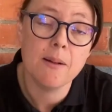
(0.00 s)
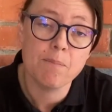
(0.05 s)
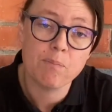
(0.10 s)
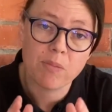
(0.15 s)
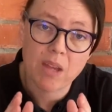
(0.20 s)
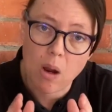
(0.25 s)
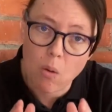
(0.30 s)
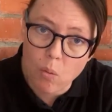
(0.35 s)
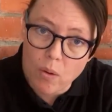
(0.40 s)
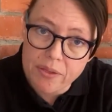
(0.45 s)

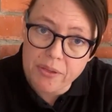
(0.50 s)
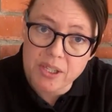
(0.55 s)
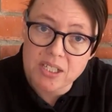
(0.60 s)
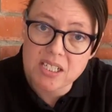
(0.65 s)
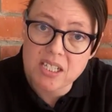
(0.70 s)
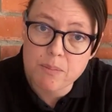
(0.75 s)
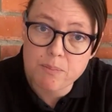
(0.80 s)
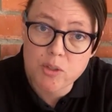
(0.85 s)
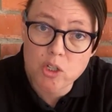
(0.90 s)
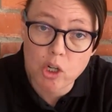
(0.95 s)
Now, with a
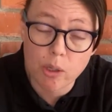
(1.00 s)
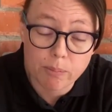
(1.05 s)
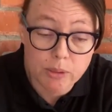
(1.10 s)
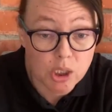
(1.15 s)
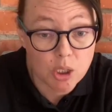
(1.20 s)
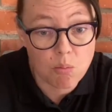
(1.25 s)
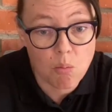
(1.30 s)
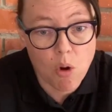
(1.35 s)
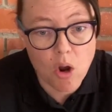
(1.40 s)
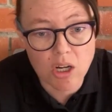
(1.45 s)

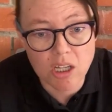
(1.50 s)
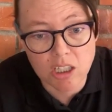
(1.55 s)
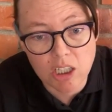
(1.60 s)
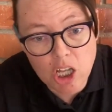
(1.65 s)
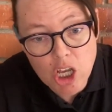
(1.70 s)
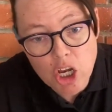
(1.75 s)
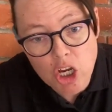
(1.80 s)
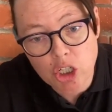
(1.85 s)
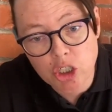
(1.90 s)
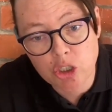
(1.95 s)
subscription model,
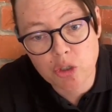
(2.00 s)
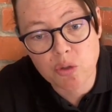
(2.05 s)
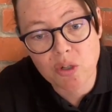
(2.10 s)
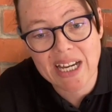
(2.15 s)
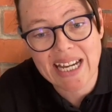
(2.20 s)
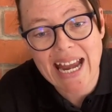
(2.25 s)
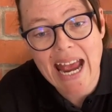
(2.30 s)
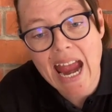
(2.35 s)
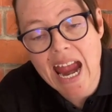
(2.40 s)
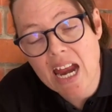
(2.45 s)
you
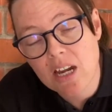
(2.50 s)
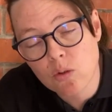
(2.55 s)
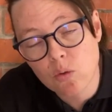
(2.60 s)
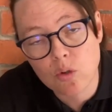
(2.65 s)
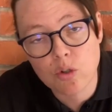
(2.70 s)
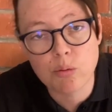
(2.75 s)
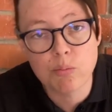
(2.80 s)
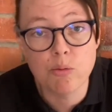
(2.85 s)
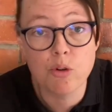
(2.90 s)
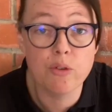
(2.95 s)
can add or
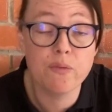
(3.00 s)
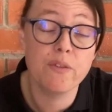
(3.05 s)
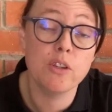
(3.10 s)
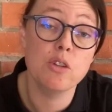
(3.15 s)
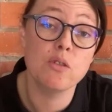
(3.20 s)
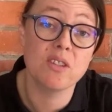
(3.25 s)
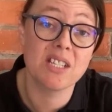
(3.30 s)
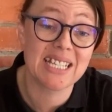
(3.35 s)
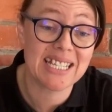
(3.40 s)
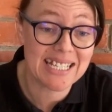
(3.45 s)
remove
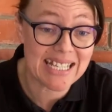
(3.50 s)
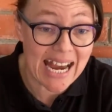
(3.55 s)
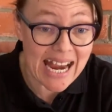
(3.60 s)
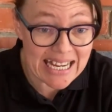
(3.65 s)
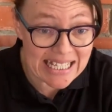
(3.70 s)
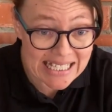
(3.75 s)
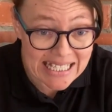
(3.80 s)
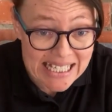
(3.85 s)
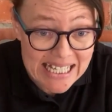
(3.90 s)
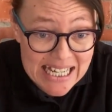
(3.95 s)
users
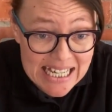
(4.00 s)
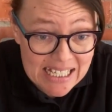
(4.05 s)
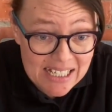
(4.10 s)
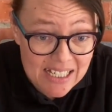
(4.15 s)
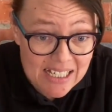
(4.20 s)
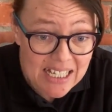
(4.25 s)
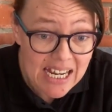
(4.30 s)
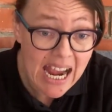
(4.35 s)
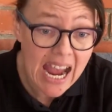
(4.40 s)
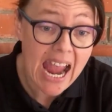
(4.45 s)
as
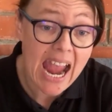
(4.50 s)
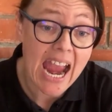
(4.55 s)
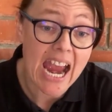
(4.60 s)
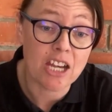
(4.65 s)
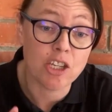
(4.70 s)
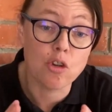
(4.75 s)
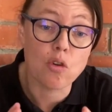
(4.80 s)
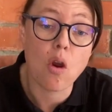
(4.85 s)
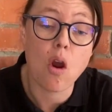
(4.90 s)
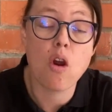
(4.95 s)
needed,
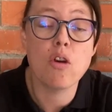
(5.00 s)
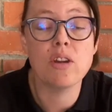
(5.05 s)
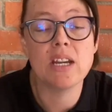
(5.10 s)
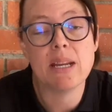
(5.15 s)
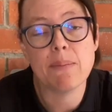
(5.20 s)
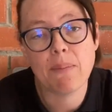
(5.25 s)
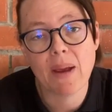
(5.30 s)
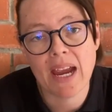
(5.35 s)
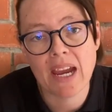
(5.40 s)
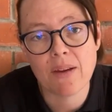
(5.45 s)
and you only
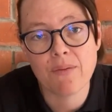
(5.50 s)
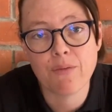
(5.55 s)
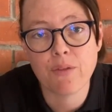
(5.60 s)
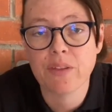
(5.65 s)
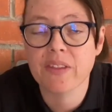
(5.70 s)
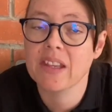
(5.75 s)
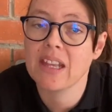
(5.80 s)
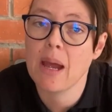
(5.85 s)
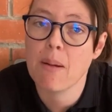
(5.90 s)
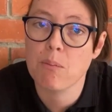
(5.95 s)
pay for
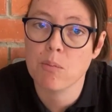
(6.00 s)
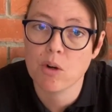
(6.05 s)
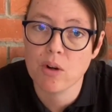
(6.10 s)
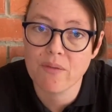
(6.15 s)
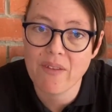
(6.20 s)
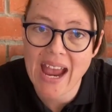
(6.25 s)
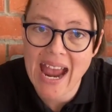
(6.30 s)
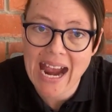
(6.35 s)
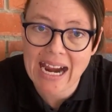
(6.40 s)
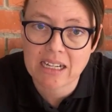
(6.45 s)
the number
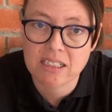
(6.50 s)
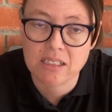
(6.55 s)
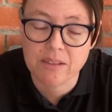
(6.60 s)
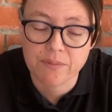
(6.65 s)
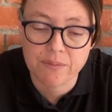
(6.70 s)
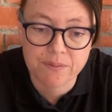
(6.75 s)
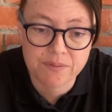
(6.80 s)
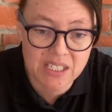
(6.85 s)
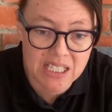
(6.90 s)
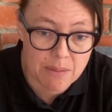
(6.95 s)
of
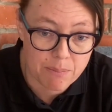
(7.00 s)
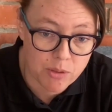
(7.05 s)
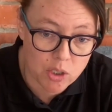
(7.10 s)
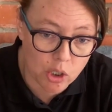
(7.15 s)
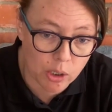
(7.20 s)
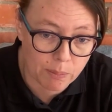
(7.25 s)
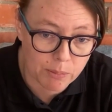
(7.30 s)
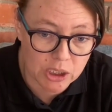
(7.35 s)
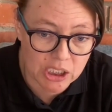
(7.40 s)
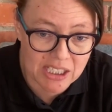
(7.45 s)
active
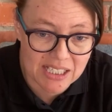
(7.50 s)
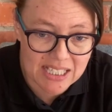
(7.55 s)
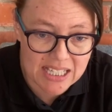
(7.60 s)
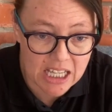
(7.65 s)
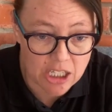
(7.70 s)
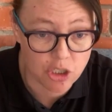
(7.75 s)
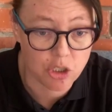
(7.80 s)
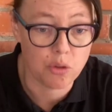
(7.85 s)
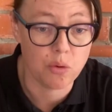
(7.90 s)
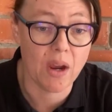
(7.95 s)
subscriptions
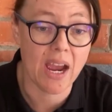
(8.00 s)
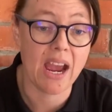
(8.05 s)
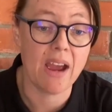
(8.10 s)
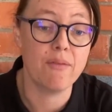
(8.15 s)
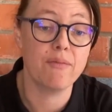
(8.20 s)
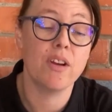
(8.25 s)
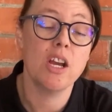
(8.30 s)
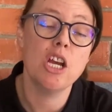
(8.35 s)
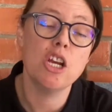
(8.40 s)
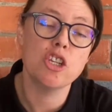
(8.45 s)
that you
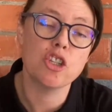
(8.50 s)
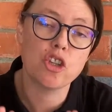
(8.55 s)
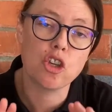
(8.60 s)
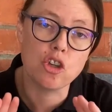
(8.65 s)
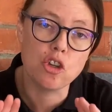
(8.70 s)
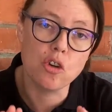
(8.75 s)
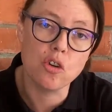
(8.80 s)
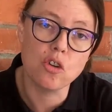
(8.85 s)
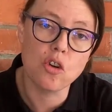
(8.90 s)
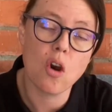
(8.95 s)
have. So
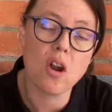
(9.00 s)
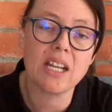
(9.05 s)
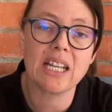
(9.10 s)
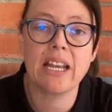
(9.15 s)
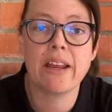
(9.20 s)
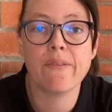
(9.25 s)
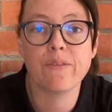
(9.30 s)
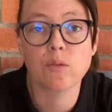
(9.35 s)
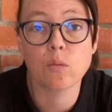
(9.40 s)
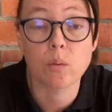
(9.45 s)
you're not
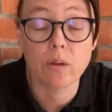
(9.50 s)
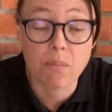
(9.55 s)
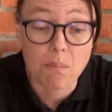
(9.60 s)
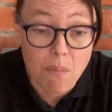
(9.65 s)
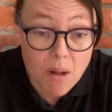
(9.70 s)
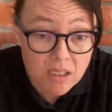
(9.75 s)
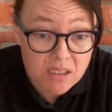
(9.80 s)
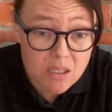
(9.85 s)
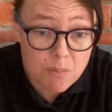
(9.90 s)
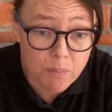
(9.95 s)
left with
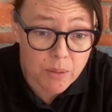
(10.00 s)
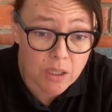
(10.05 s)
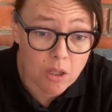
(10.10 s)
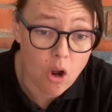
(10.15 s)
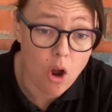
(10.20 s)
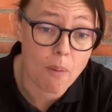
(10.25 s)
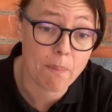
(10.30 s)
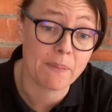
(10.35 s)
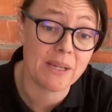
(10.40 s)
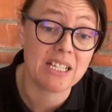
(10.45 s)
multiple
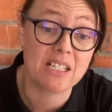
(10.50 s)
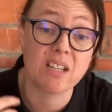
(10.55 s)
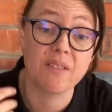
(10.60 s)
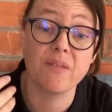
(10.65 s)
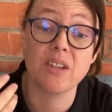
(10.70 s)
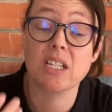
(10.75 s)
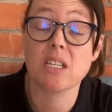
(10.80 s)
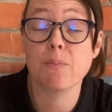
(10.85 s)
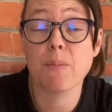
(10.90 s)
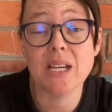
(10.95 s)
copies of
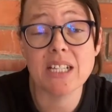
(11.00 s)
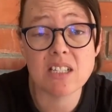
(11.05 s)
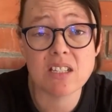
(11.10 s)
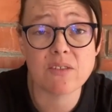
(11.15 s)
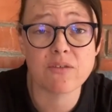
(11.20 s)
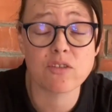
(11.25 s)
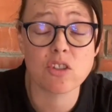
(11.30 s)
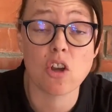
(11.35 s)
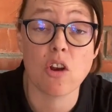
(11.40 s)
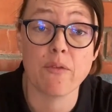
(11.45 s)

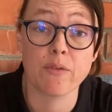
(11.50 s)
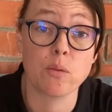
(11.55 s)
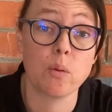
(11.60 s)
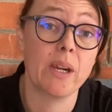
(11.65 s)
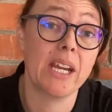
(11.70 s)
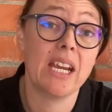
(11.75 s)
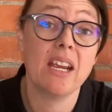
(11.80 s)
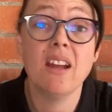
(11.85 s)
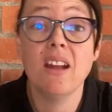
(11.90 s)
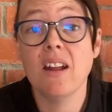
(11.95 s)
expensive
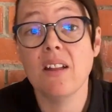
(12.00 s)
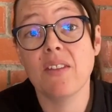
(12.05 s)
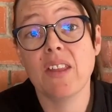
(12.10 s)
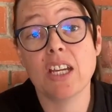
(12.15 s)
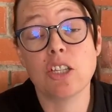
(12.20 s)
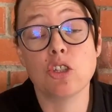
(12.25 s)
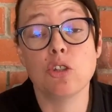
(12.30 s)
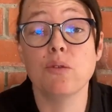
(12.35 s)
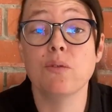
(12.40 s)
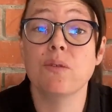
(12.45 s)
software
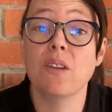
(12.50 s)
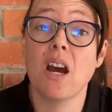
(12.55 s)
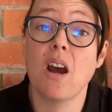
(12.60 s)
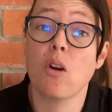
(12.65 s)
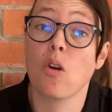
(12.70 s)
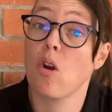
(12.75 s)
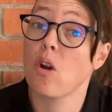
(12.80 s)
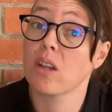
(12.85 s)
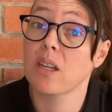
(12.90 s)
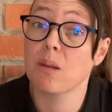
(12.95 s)
that you've now
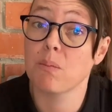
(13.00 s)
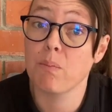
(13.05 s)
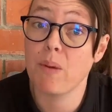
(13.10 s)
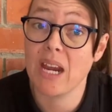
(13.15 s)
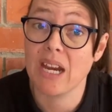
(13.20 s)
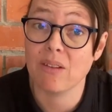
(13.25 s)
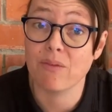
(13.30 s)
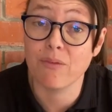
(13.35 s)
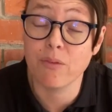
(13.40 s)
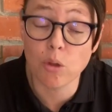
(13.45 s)
gone and
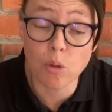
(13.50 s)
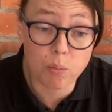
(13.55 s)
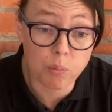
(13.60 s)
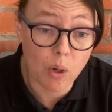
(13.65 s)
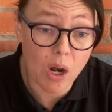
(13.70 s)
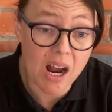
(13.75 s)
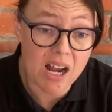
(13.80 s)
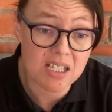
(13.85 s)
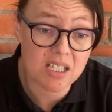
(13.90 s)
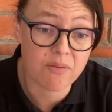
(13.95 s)
paid full
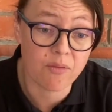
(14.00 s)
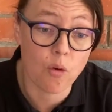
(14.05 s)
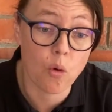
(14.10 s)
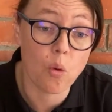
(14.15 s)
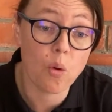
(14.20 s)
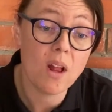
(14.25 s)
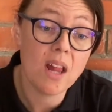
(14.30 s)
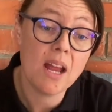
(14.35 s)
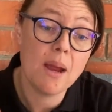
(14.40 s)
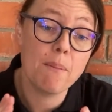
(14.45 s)
price for,
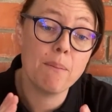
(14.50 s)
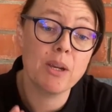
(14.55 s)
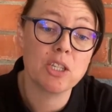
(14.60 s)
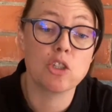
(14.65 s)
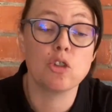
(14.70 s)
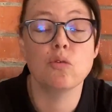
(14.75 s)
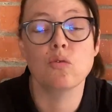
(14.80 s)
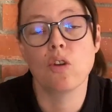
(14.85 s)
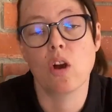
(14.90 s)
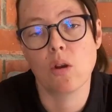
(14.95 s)
but
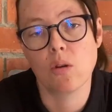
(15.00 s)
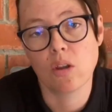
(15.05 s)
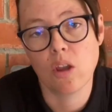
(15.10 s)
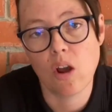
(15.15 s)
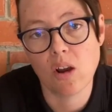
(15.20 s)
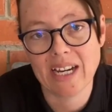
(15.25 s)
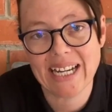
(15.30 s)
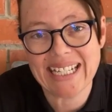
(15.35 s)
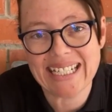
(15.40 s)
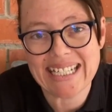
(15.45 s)
you no
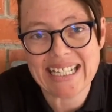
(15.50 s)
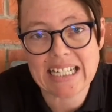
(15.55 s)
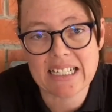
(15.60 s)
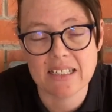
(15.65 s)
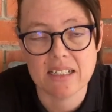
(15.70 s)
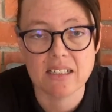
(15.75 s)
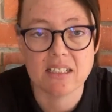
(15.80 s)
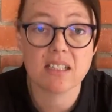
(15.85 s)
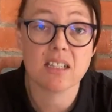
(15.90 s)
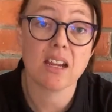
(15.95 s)
longer need
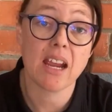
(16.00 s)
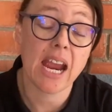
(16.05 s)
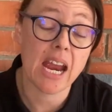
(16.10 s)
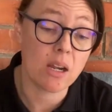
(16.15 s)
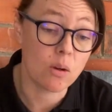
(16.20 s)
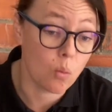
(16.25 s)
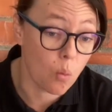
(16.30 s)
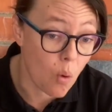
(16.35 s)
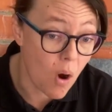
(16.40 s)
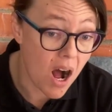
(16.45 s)
it.
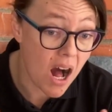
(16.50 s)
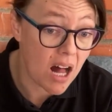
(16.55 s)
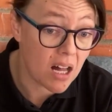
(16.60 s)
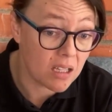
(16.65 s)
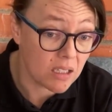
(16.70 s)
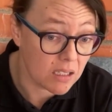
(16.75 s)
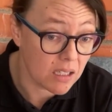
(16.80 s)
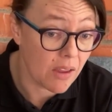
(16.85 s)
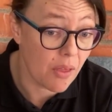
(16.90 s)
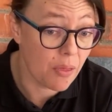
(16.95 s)
And
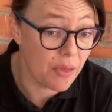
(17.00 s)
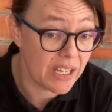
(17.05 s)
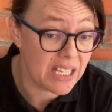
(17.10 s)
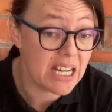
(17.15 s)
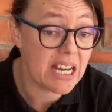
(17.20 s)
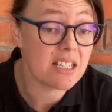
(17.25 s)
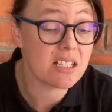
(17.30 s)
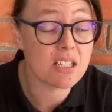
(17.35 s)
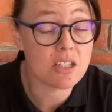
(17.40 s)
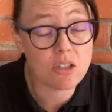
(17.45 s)
while the
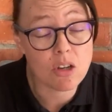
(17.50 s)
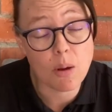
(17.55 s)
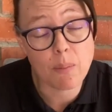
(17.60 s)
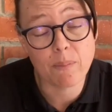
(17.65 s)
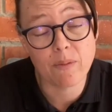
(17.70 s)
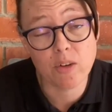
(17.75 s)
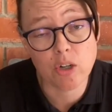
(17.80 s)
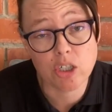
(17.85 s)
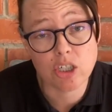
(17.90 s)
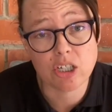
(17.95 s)
desktop
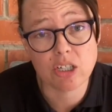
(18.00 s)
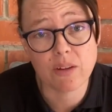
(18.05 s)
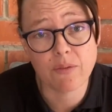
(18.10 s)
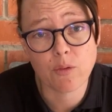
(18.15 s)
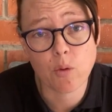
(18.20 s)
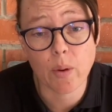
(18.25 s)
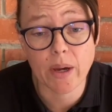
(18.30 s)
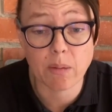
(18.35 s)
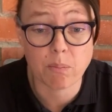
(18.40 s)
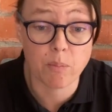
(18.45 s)
version of
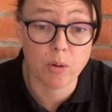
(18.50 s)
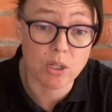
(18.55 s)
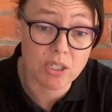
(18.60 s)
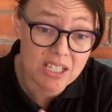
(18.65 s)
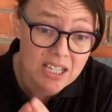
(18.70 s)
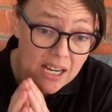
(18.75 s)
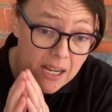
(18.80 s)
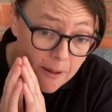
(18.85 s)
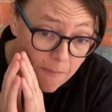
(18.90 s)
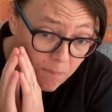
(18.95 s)

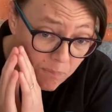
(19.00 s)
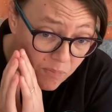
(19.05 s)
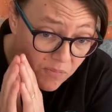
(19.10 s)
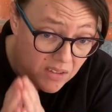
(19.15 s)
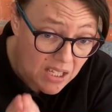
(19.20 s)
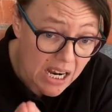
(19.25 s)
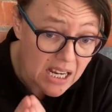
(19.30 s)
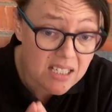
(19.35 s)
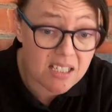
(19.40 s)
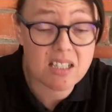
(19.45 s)
QuickBooks
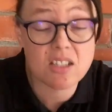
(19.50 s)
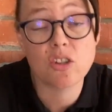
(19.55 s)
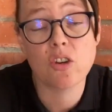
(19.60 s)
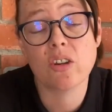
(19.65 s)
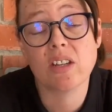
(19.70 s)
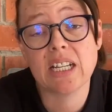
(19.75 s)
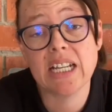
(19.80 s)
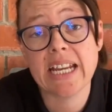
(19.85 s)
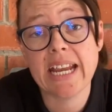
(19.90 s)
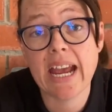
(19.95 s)
does
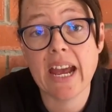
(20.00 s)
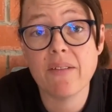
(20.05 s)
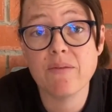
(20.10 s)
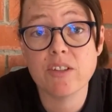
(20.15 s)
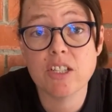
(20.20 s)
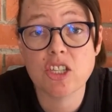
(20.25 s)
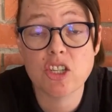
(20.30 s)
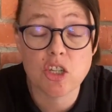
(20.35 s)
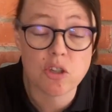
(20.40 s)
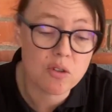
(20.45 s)
certainly have
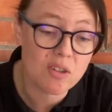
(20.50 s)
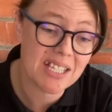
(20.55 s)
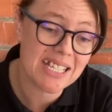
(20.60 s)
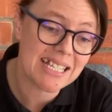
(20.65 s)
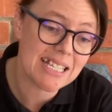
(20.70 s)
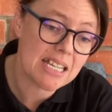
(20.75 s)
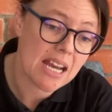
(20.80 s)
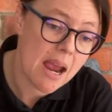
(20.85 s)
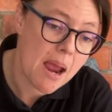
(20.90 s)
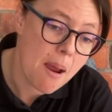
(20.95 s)
its
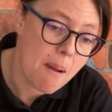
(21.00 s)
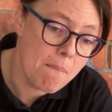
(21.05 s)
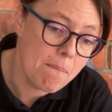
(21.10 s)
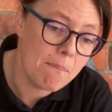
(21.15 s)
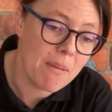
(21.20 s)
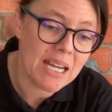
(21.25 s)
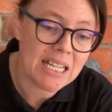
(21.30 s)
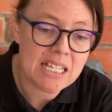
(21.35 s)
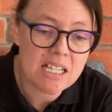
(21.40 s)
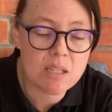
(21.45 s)
uses,
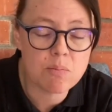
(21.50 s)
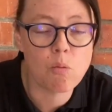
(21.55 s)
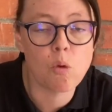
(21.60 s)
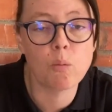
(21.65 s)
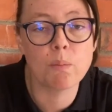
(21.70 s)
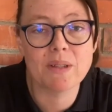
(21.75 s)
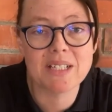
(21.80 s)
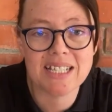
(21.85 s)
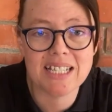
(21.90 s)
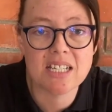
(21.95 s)
Many small
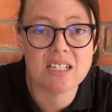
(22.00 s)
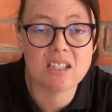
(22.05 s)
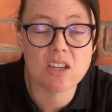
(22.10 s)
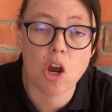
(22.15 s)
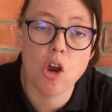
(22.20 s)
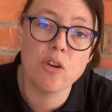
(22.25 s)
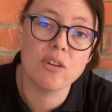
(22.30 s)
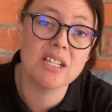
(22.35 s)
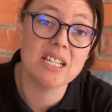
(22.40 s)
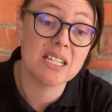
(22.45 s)
business
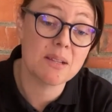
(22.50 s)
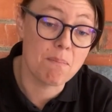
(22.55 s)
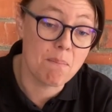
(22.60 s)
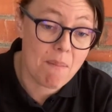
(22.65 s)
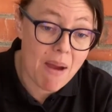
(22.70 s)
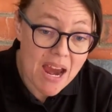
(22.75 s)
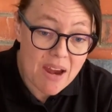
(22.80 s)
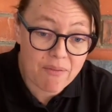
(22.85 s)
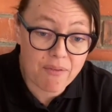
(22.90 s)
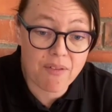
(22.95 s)
owners
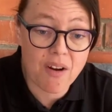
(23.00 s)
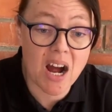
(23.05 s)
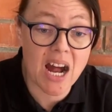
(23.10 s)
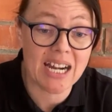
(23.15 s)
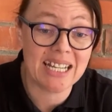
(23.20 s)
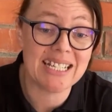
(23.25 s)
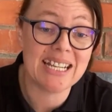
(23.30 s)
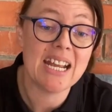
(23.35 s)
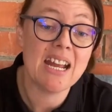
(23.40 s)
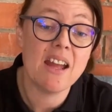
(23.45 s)
may find